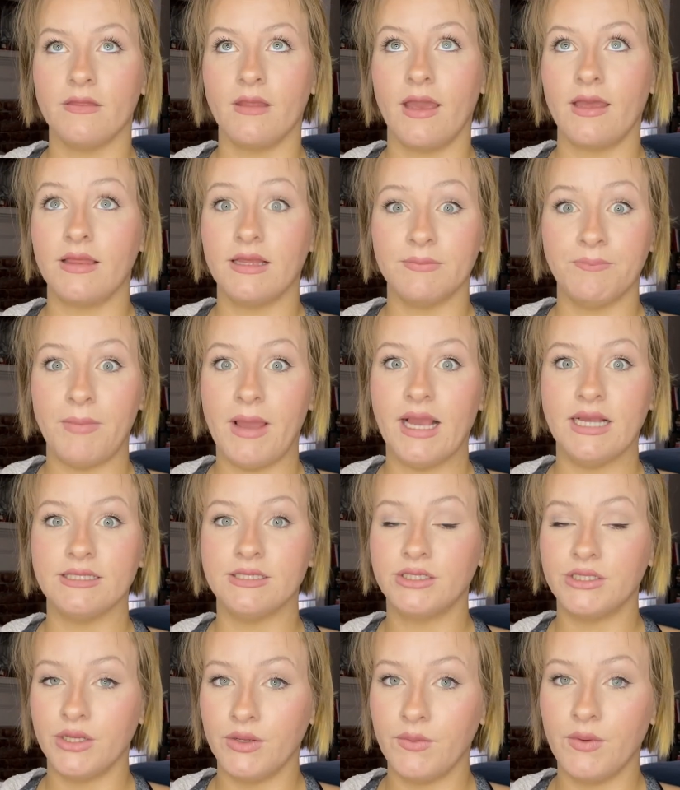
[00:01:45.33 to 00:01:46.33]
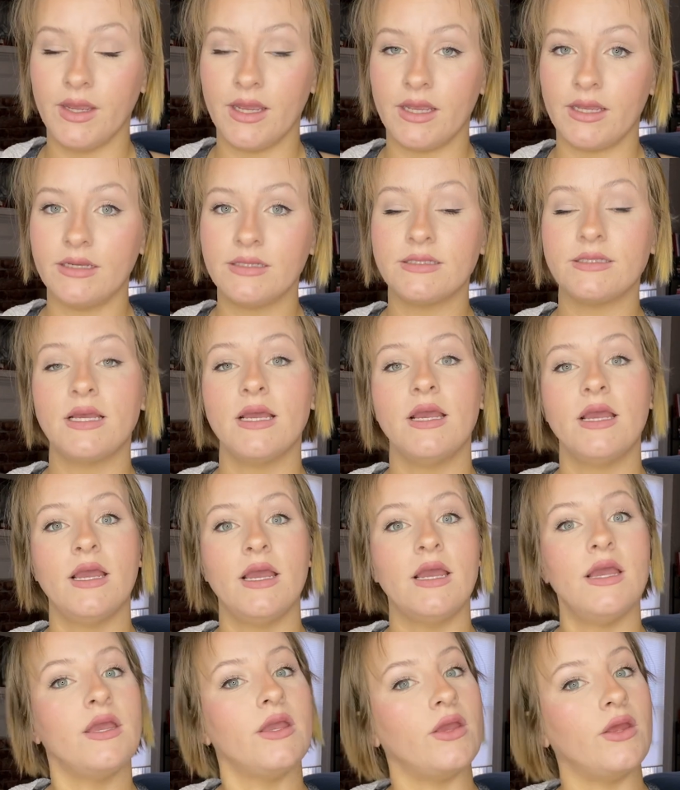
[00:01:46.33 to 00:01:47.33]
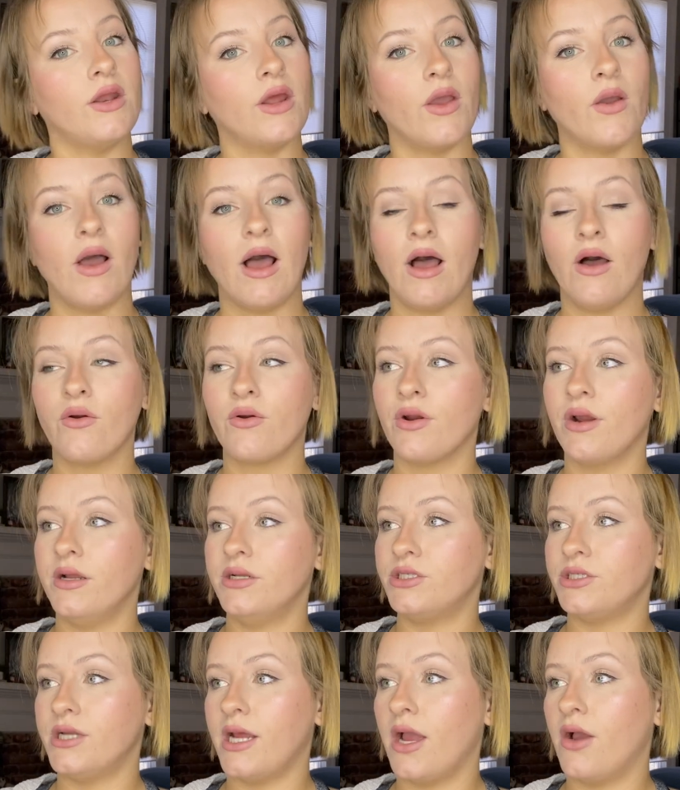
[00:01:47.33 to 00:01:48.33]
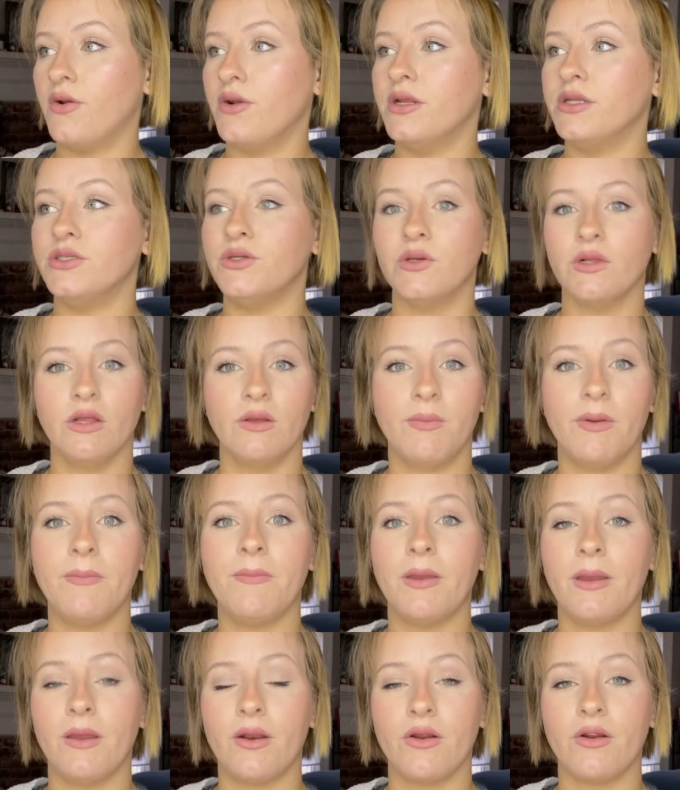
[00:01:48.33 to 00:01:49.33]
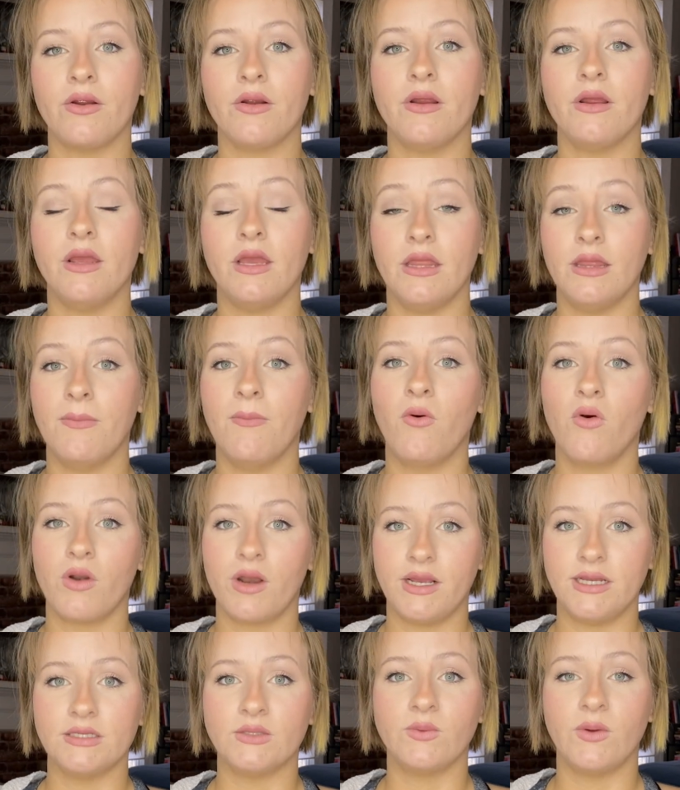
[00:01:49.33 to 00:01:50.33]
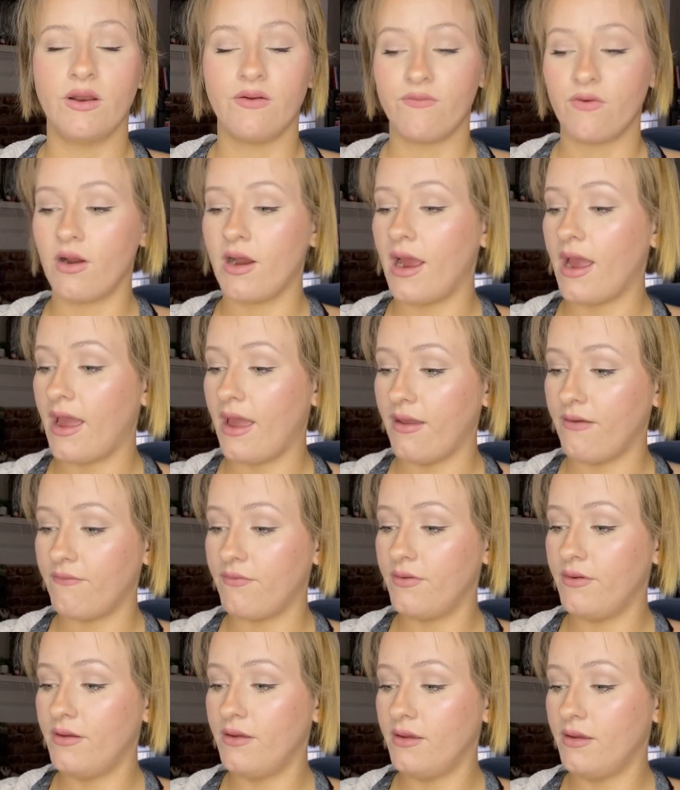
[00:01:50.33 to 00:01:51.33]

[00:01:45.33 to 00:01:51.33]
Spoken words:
Like the past 2 weeks, you know, I'll crunch down and do a little bit better in the mornings whenever I have